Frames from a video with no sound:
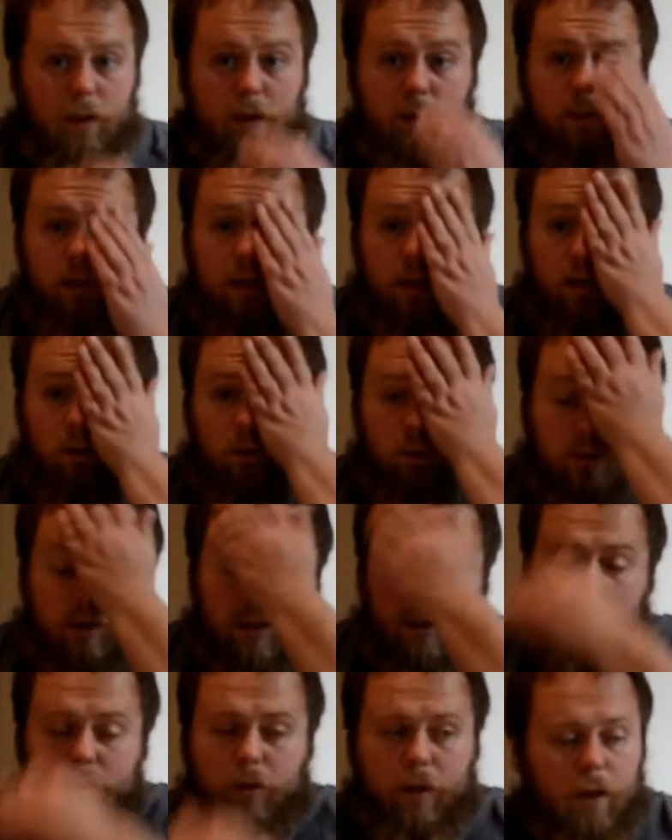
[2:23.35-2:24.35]
airlocks
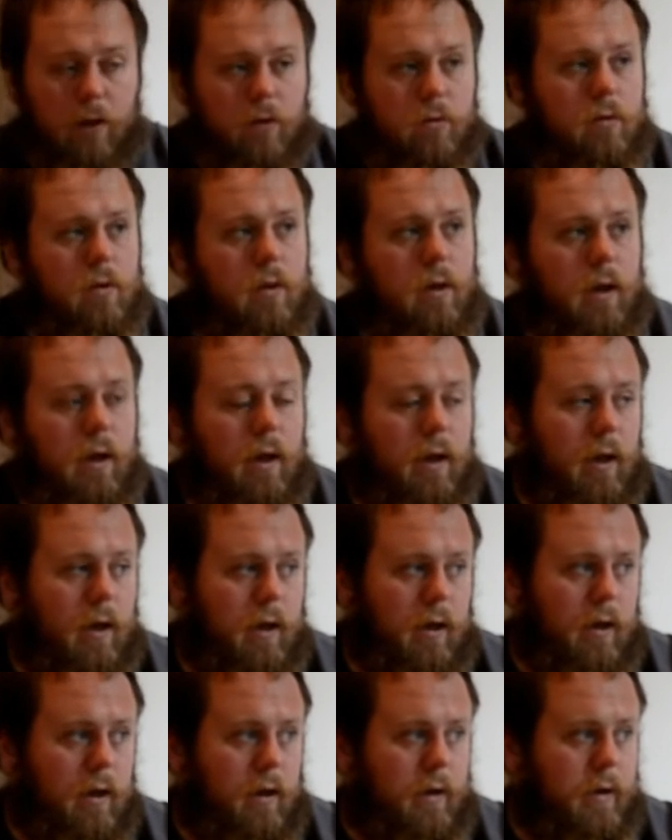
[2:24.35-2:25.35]
out now,
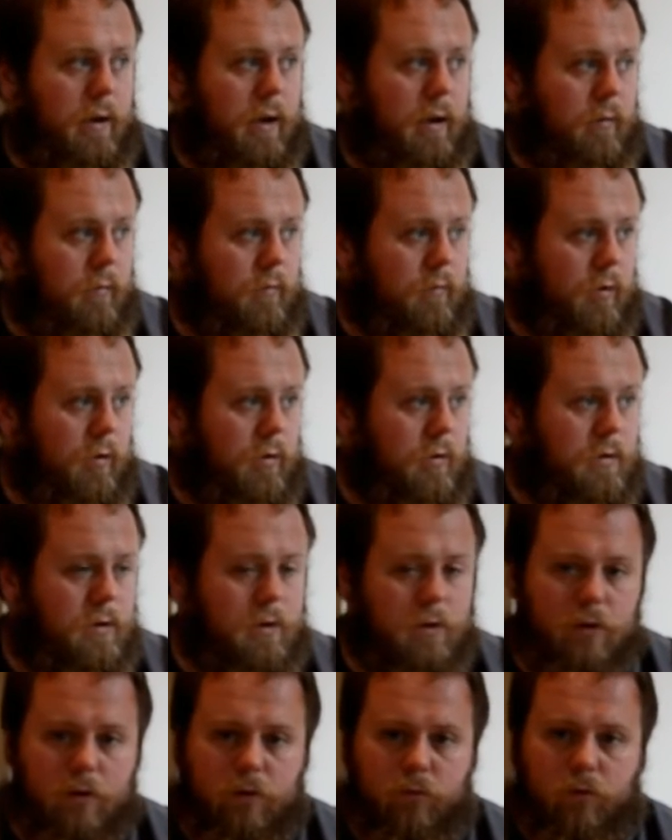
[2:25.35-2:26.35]
and then I've got
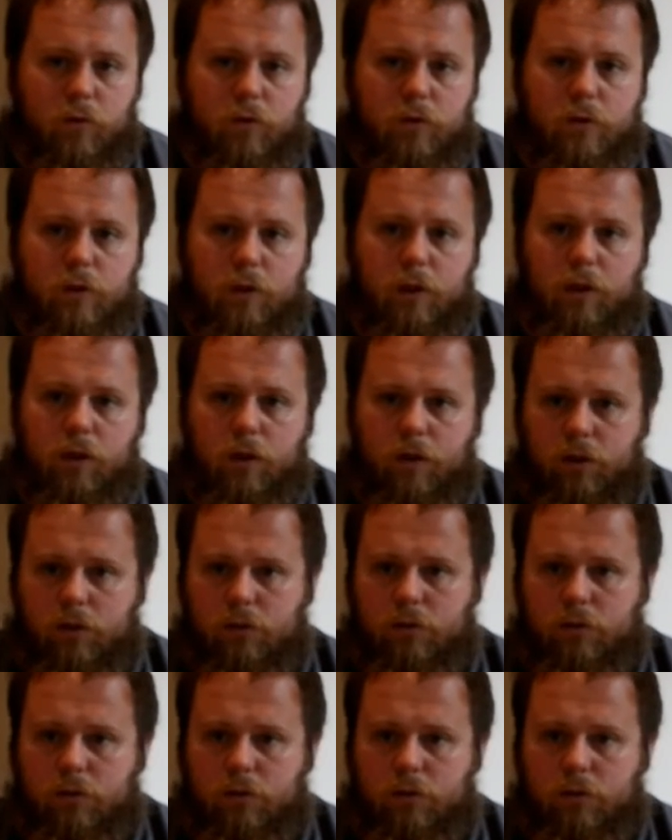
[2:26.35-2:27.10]
a